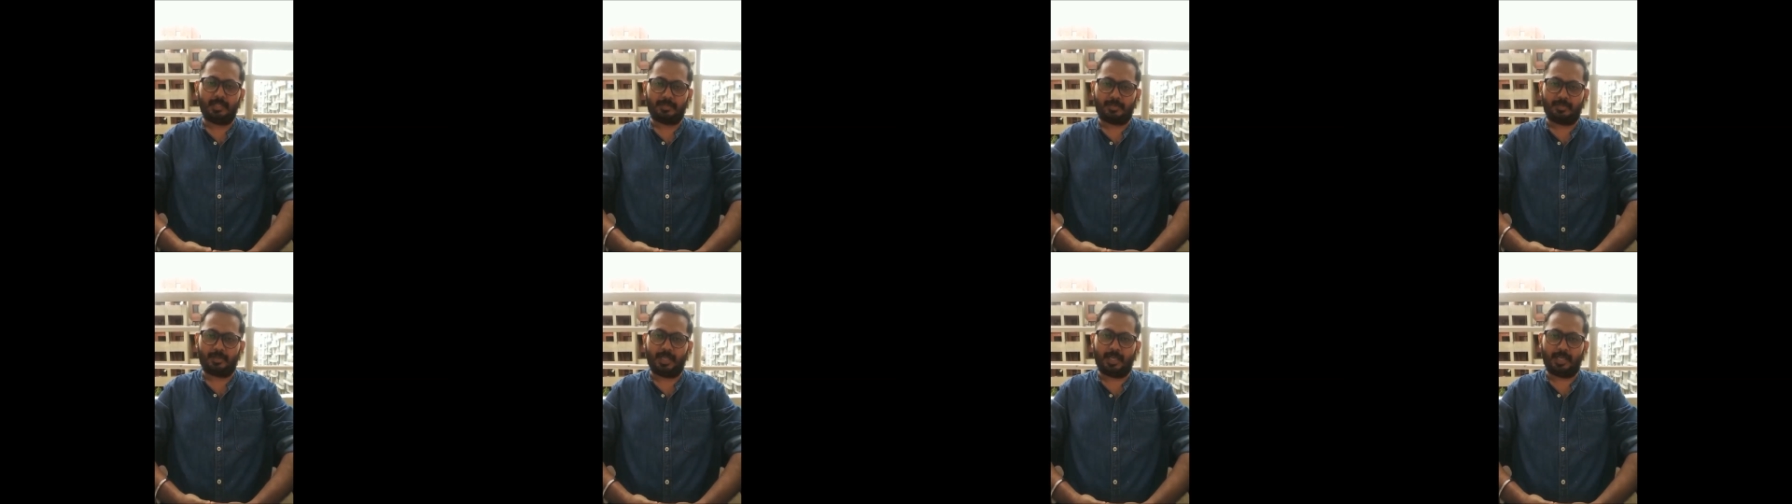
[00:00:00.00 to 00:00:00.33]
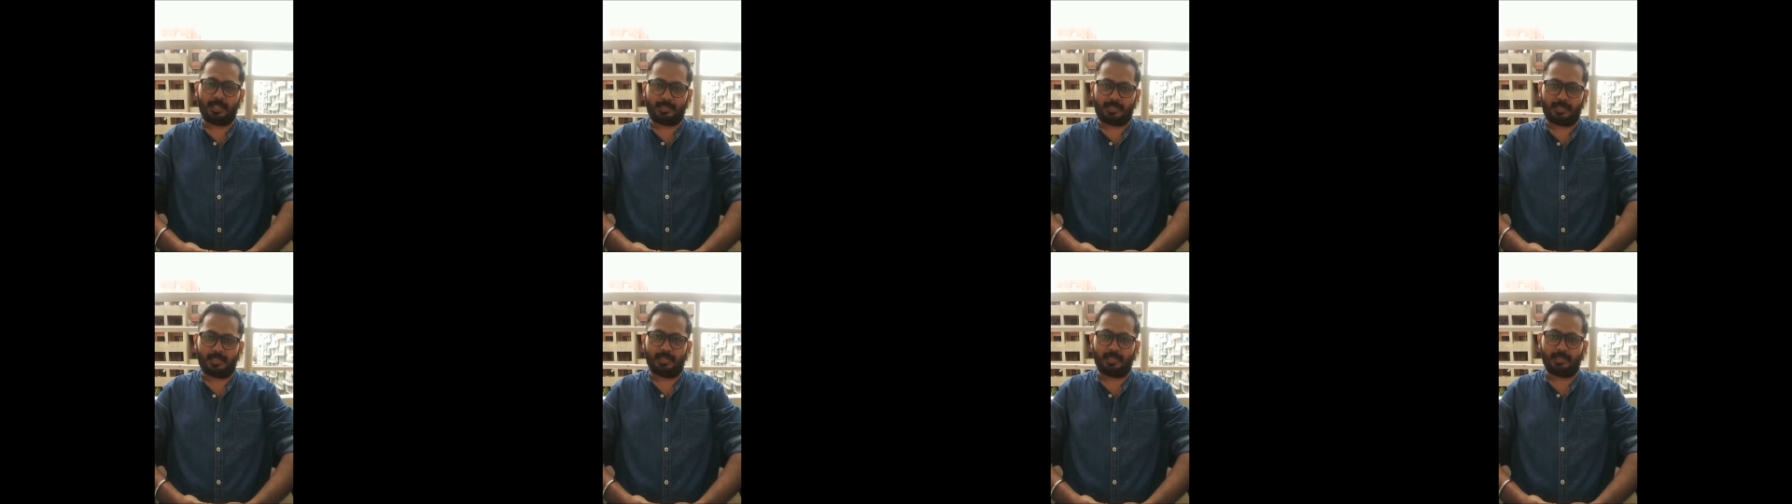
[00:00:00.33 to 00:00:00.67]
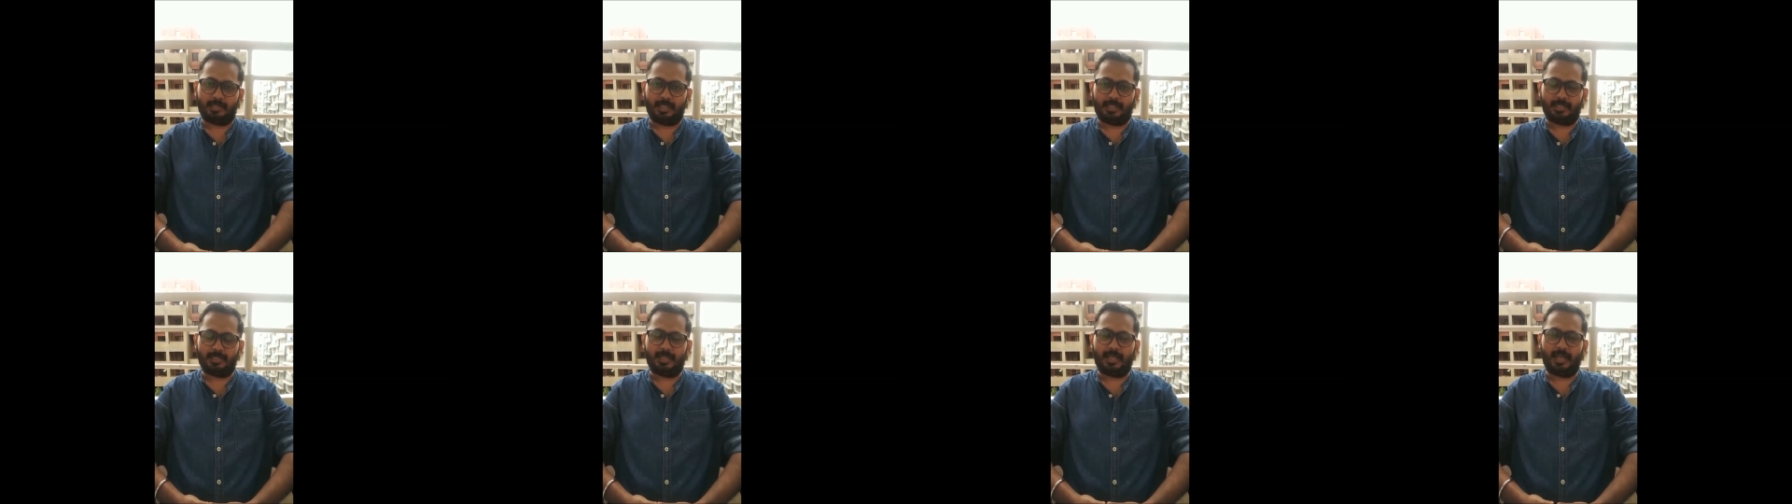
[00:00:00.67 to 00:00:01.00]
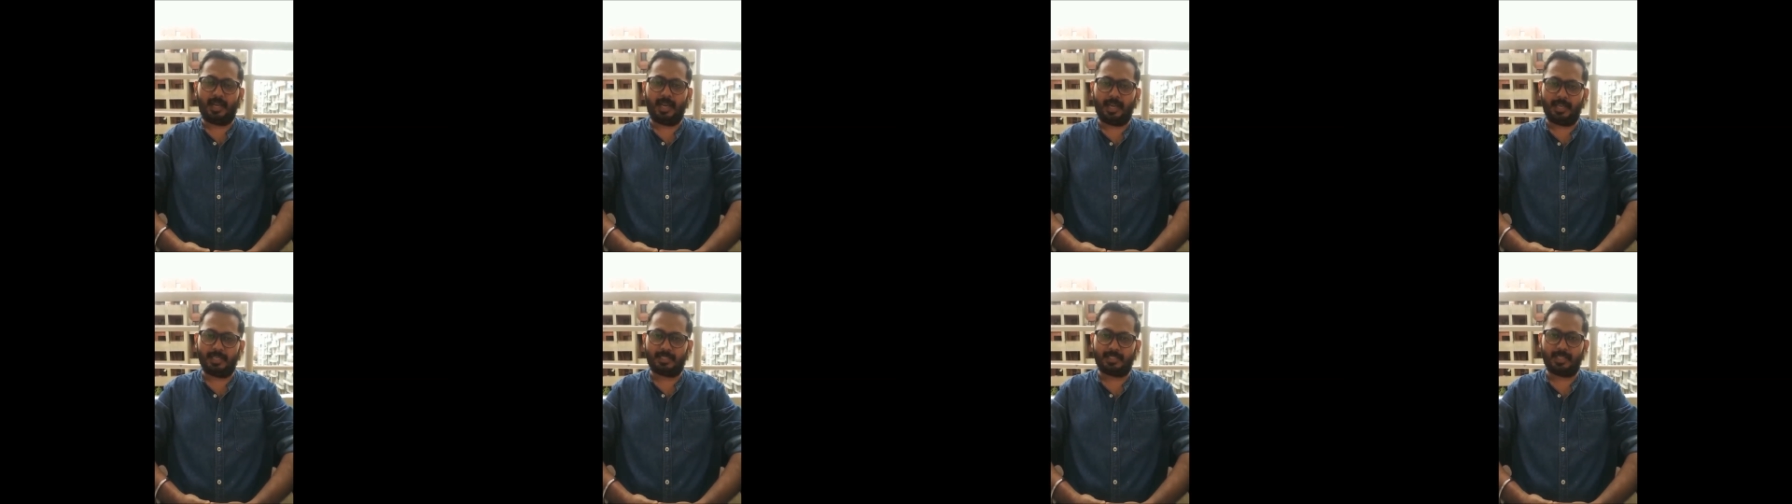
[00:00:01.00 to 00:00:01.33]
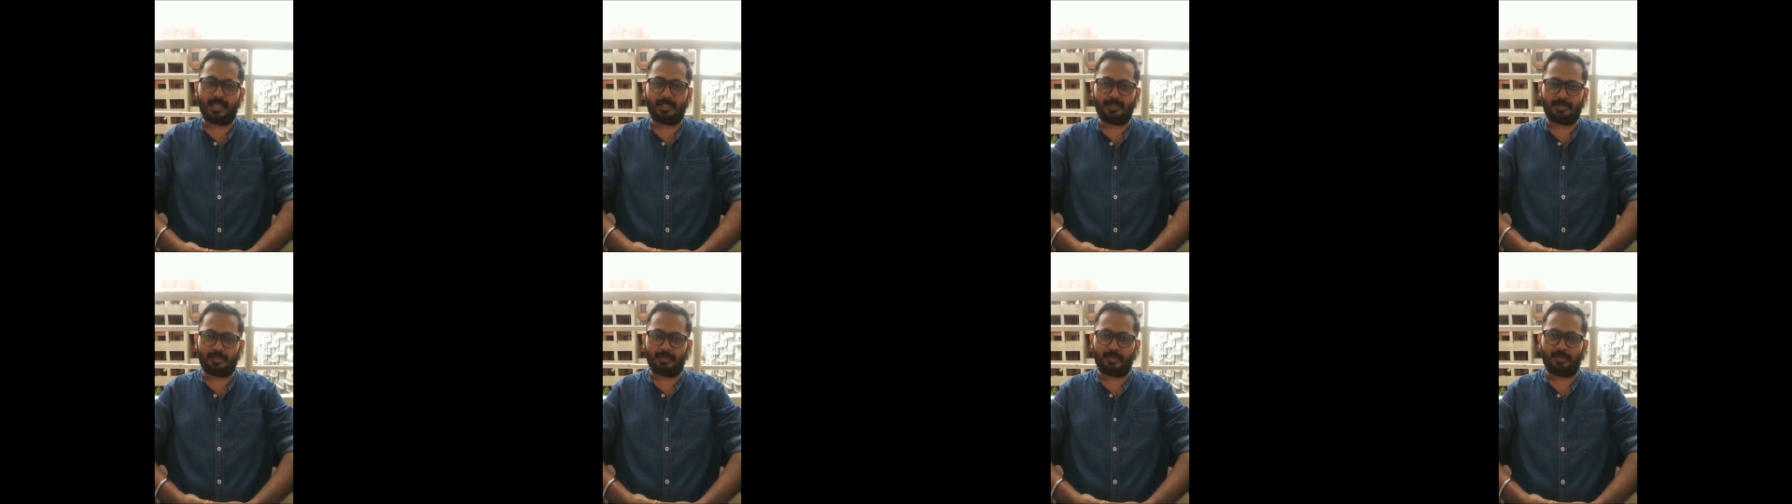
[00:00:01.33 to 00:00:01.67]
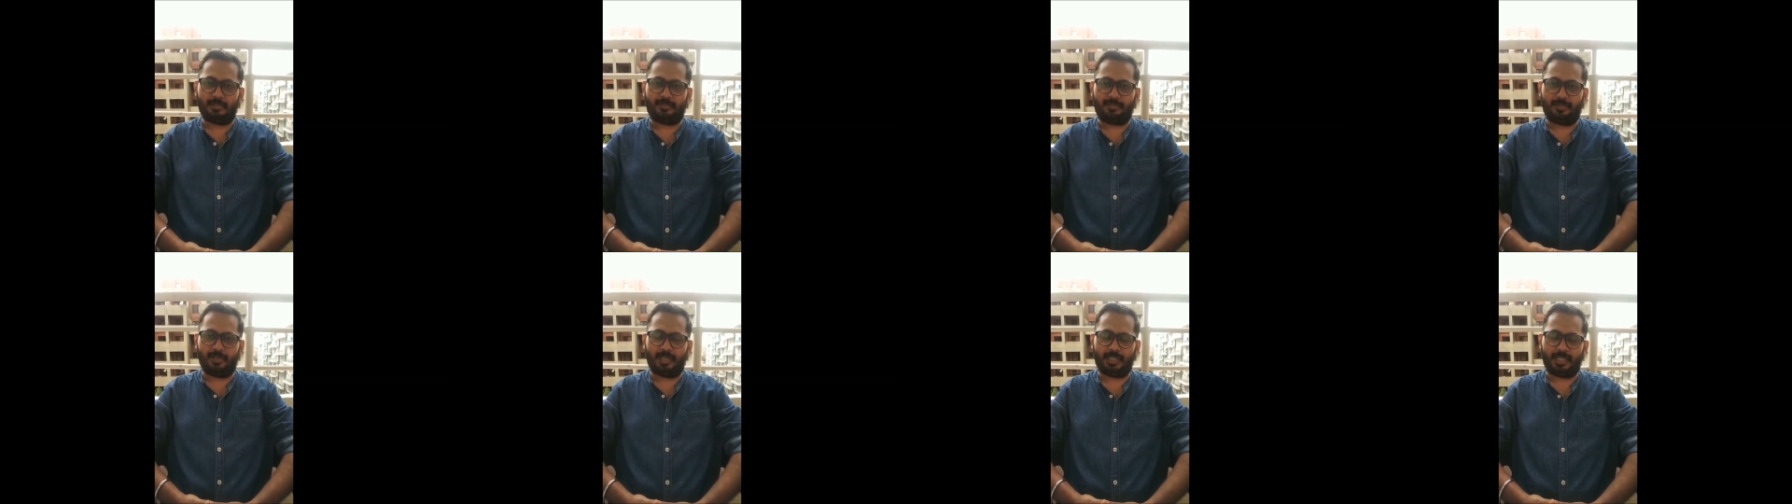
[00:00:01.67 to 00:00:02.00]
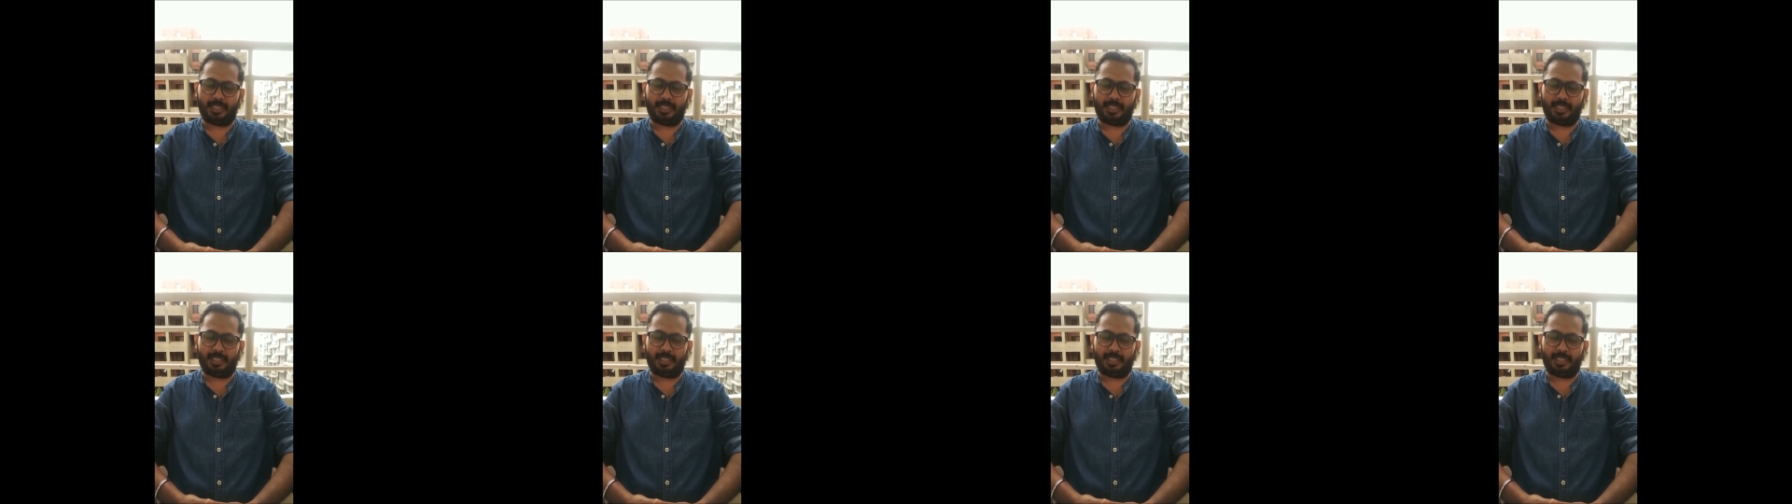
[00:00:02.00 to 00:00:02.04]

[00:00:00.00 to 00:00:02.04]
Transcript: so that there is a high chance of